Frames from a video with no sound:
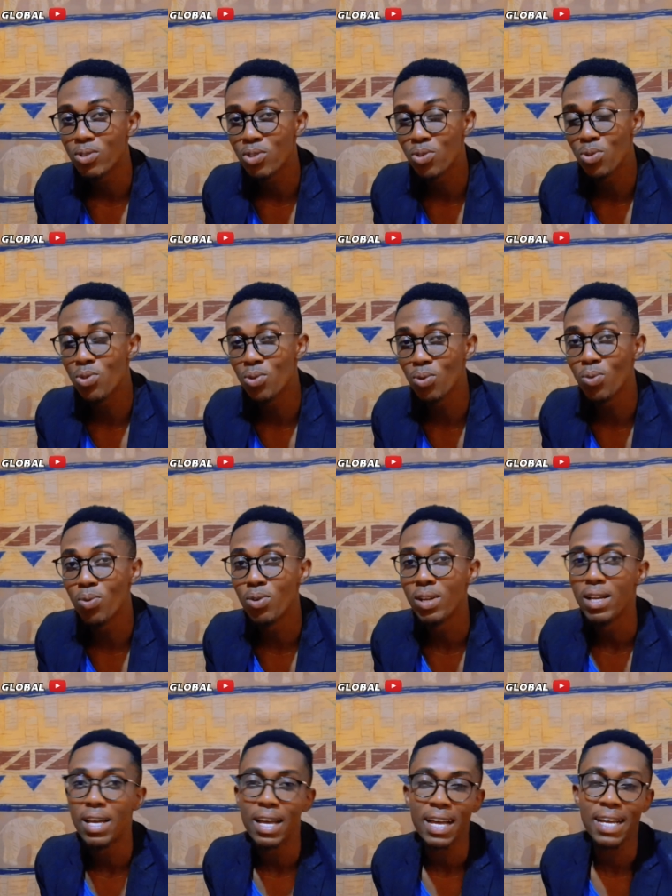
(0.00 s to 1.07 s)
to you
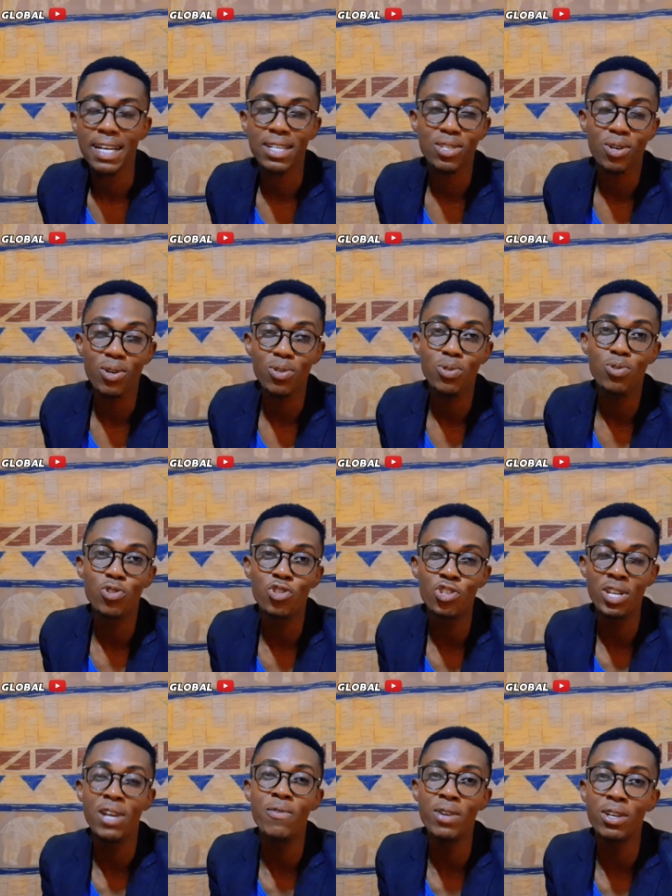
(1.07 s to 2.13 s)
is also
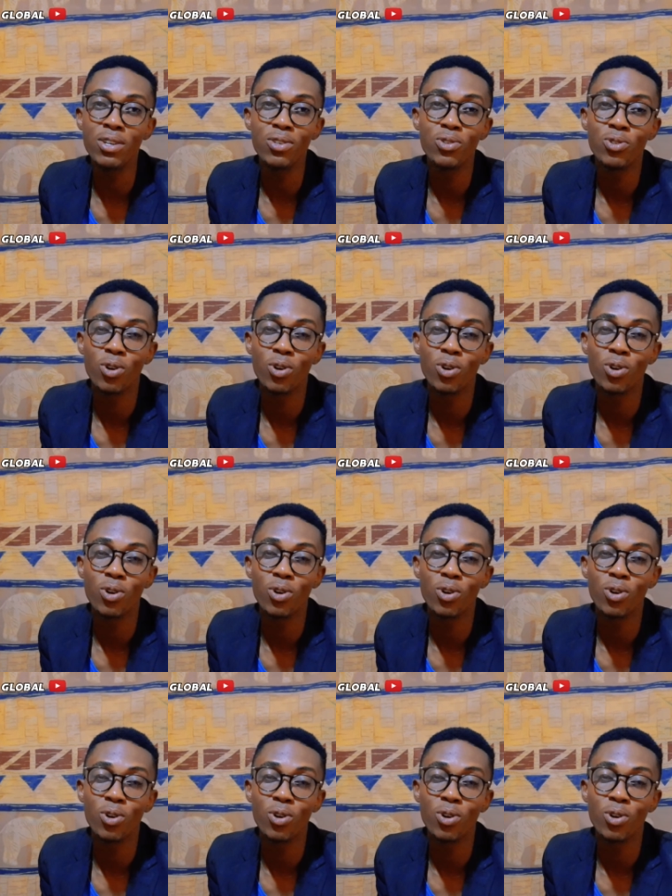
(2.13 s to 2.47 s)
sharing